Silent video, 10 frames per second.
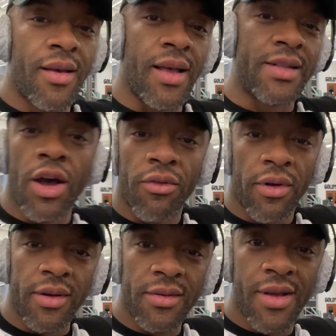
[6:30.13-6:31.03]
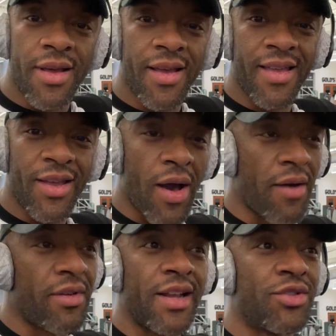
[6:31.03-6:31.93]
it's over. You'll
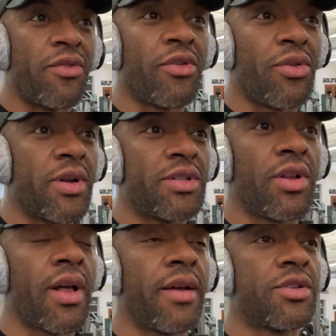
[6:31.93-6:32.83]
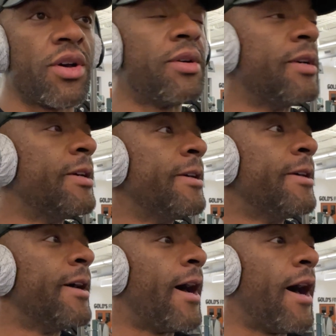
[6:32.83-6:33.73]
have an injury for the rest of your life.
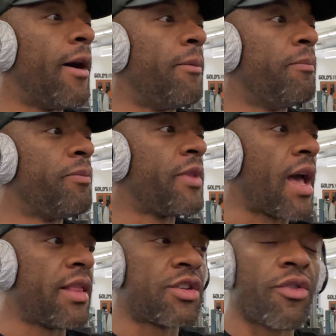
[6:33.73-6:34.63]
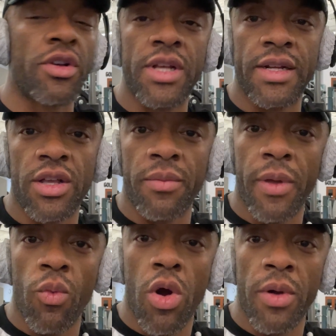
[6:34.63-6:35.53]
So, this first set is going to
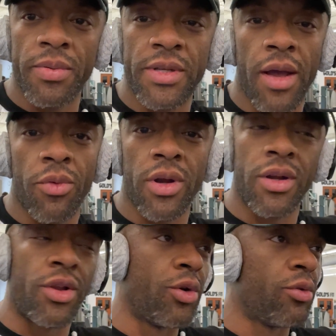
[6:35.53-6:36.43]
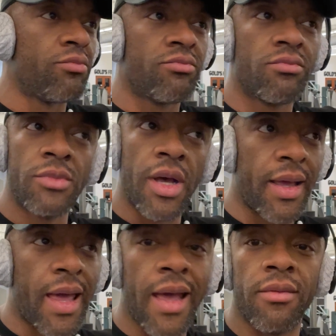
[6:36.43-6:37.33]
be a warm-up set. We're going to do,
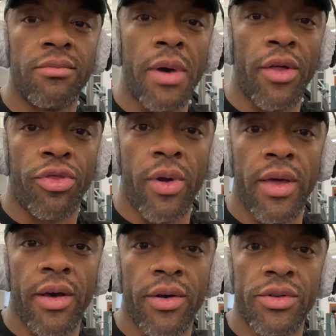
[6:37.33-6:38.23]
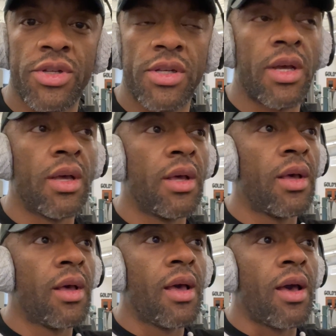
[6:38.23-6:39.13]
again, about 3 of those,
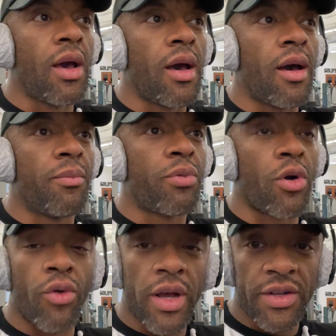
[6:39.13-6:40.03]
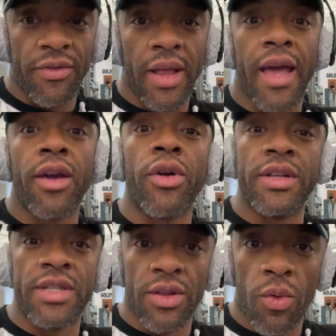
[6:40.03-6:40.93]
progressively
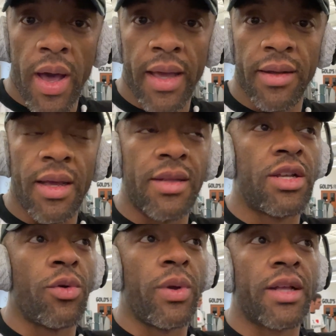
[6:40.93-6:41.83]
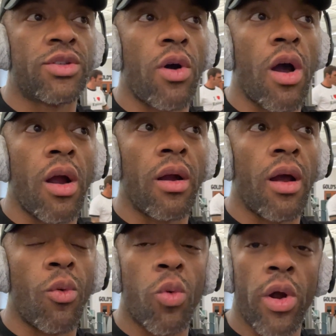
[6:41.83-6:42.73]
increasing the weight until we get to
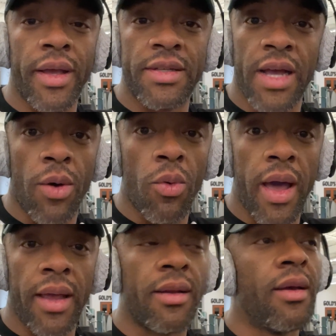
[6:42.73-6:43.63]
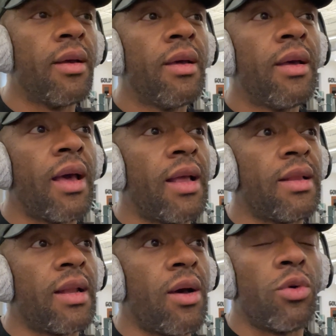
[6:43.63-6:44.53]
our working set weight, and
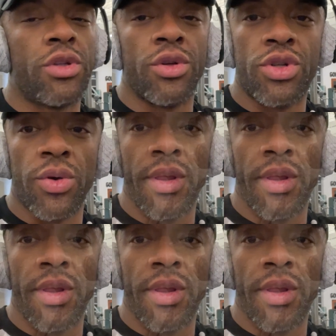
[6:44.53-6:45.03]
then I will do 2 of